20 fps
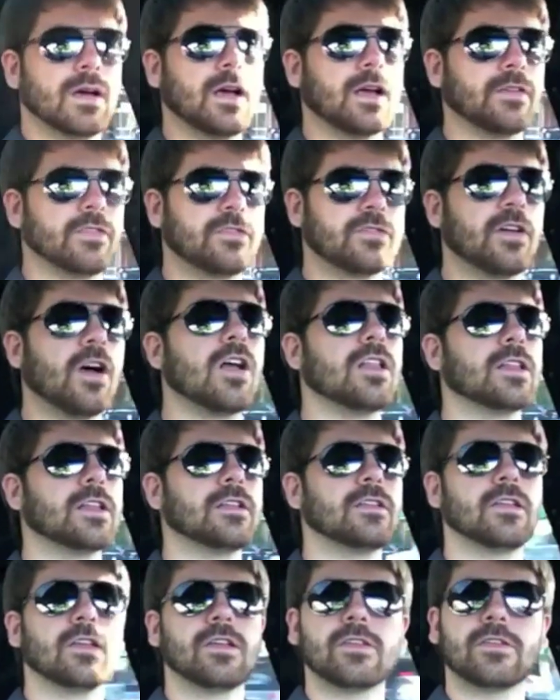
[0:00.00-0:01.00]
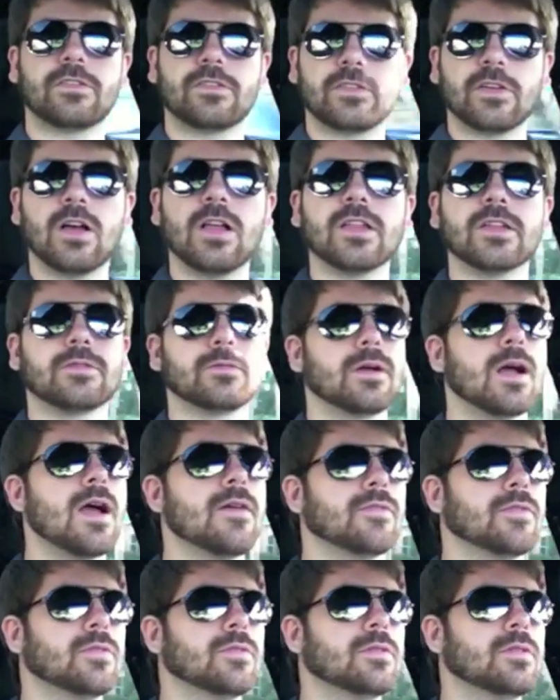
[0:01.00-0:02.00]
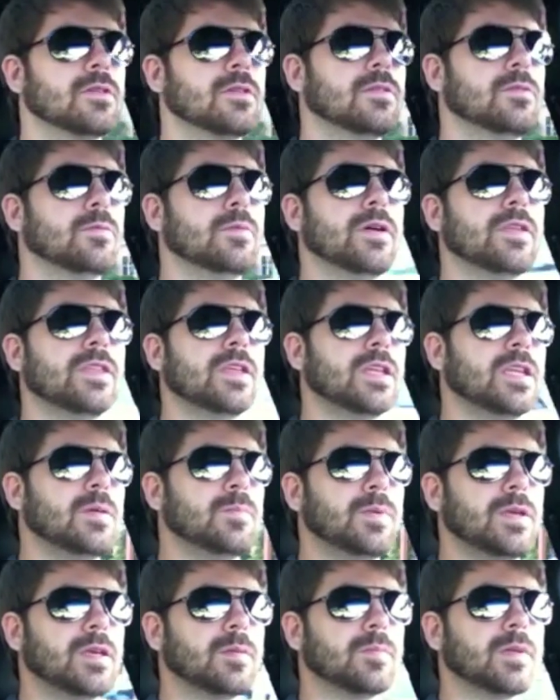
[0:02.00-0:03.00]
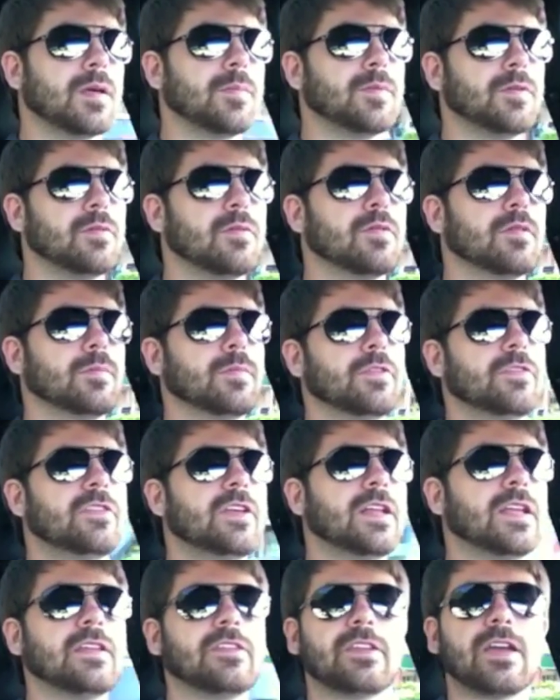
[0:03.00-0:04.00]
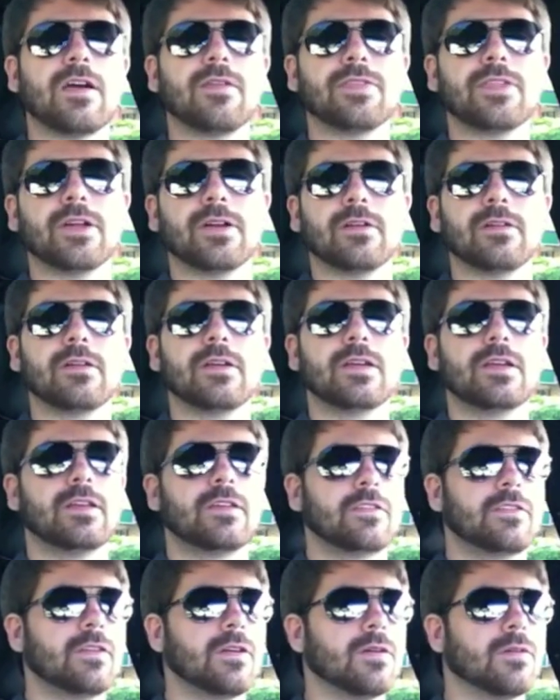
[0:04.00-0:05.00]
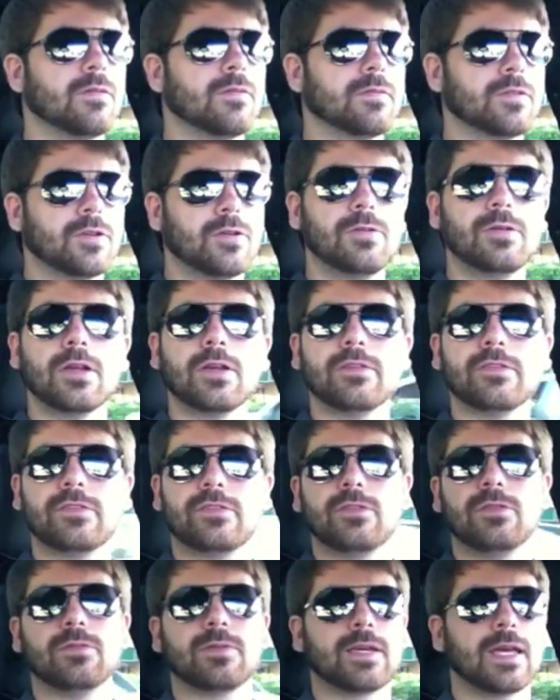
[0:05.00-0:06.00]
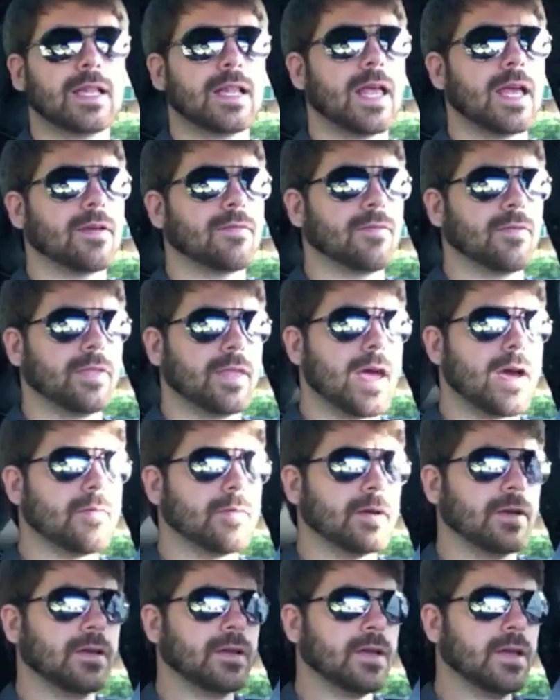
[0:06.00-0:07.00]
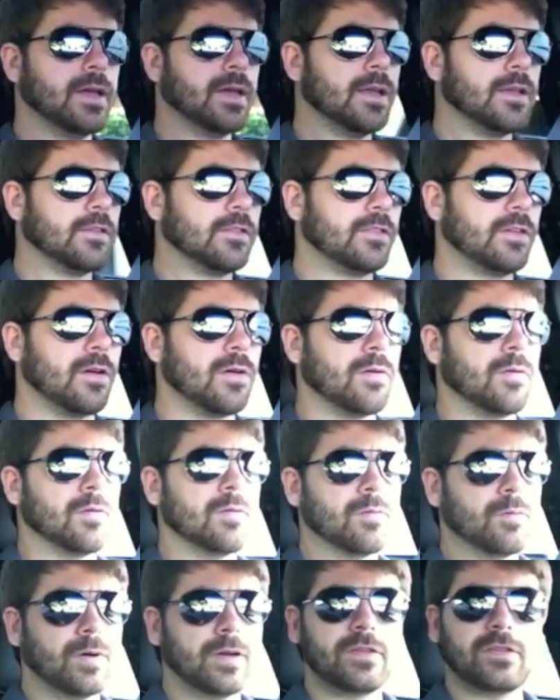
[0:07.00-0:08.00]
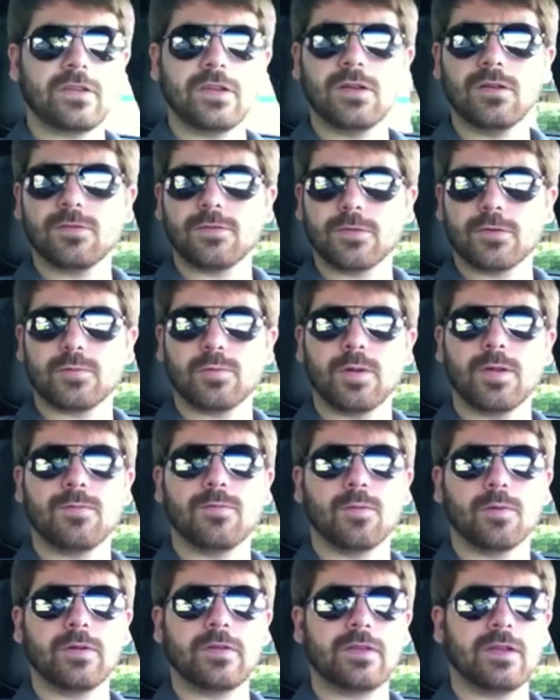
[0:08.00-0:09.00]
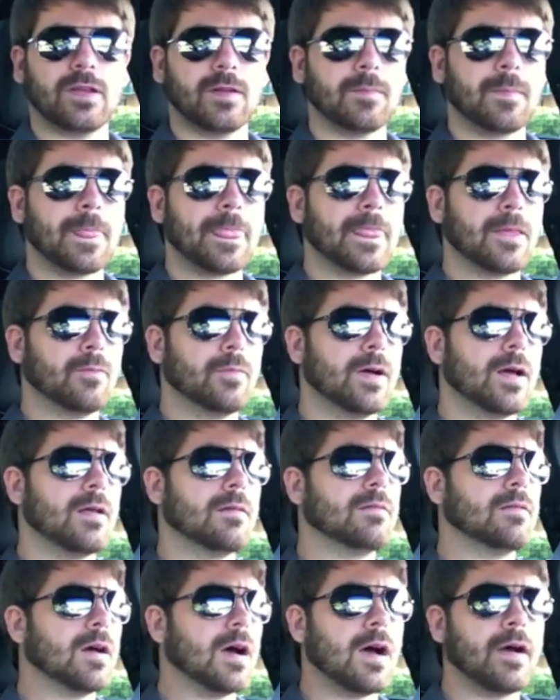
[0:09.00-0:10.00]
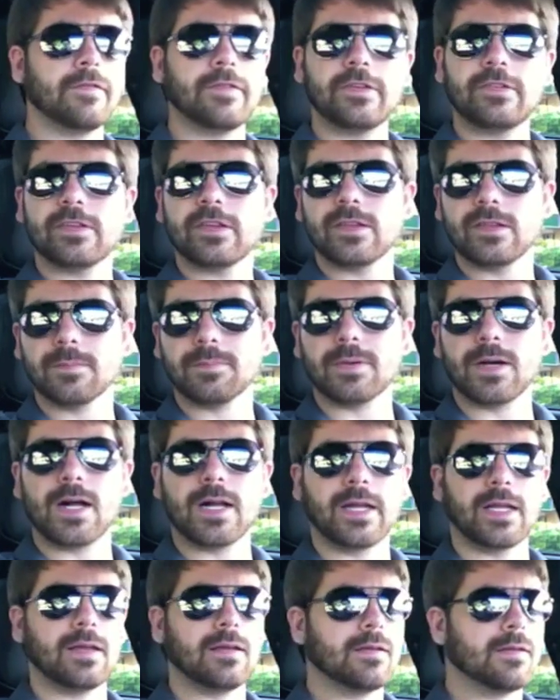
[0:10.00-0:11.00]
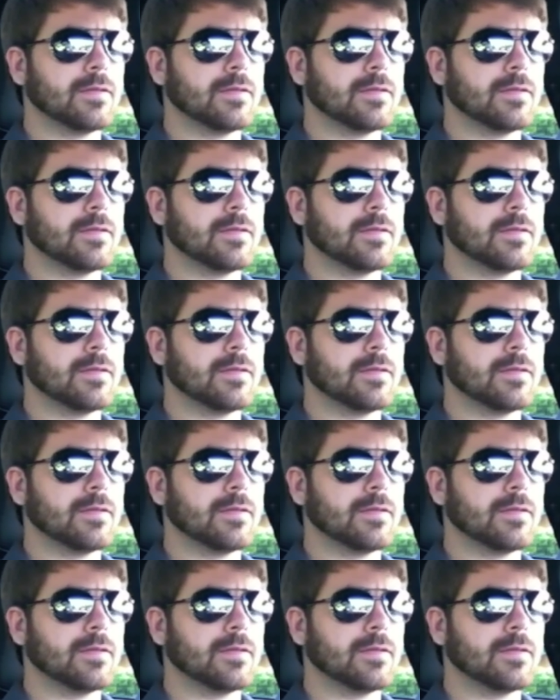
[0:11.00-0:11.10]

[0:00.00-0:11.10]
a solid rival with any BMW or Mercedes out there. So kudos to Cadillac for that one. So what's new for 2014? Well, obviously the body.